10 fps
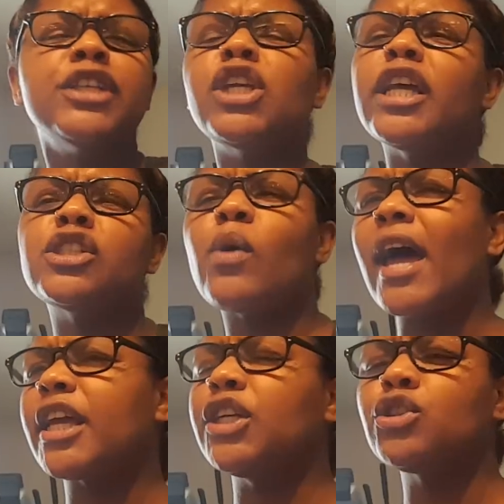She doesn't know
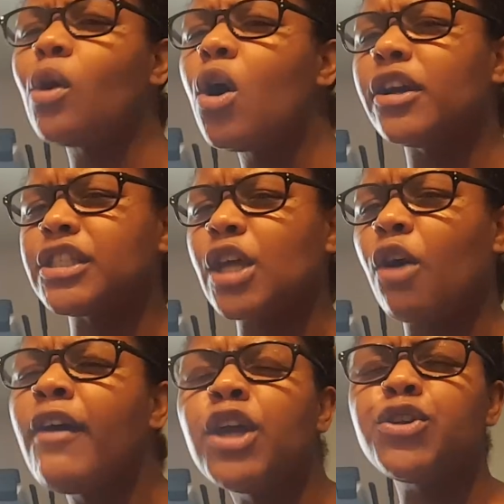how to control
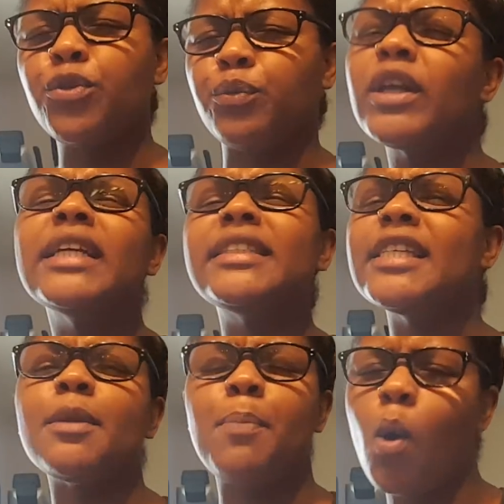herself. You're really
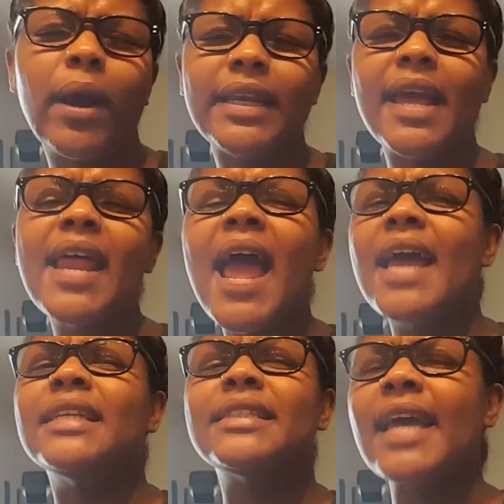disappointed
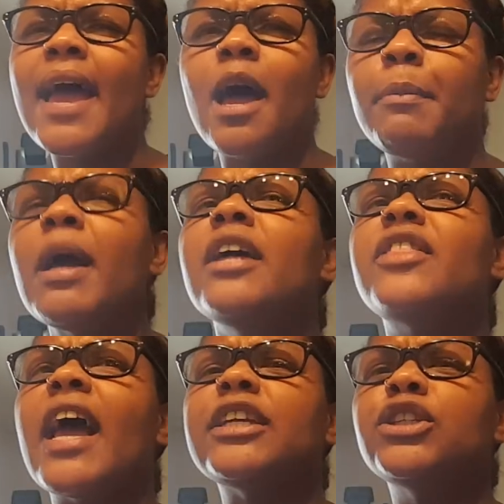in Deb that,